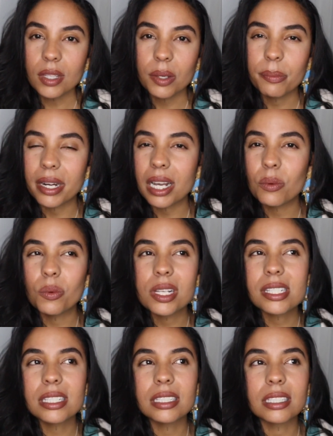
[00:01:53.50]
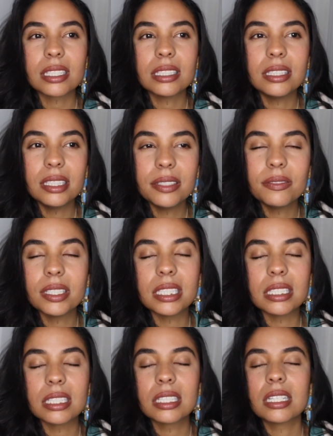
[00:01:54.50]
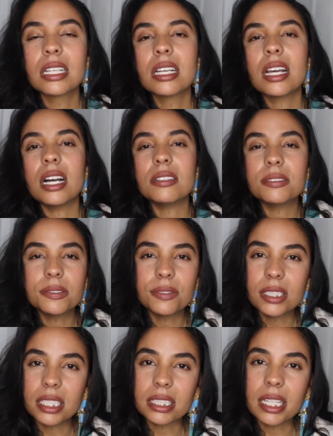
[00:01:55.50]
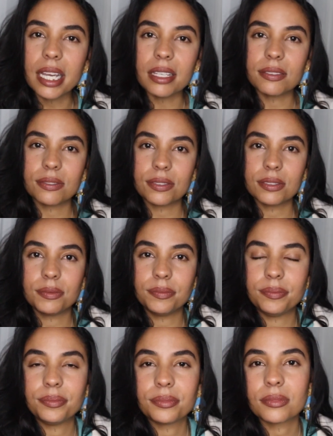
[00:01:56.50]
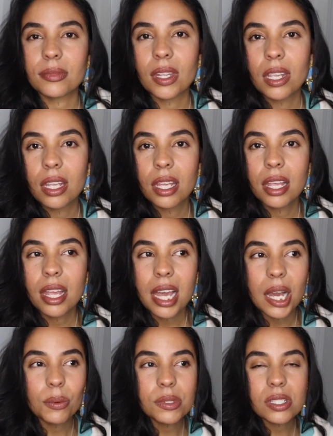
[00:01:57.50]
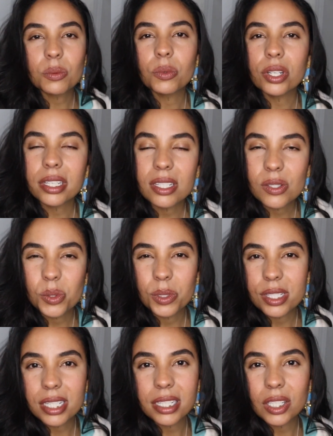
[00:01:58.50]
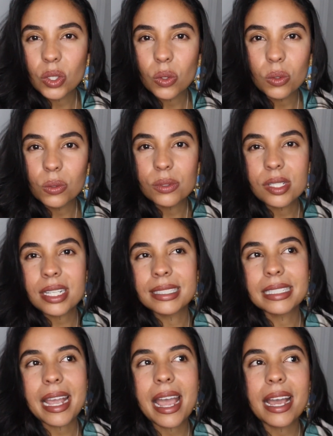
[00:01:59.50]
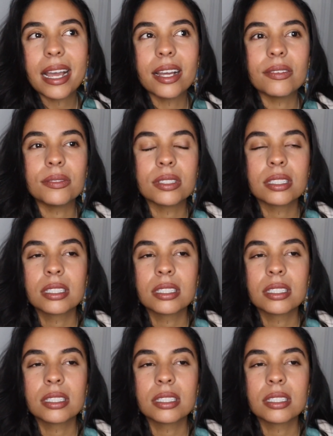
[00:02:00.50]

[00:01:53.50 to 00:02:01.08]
But I wasn't living a fulfilling life. I wasn't working towards any goals. I didn't have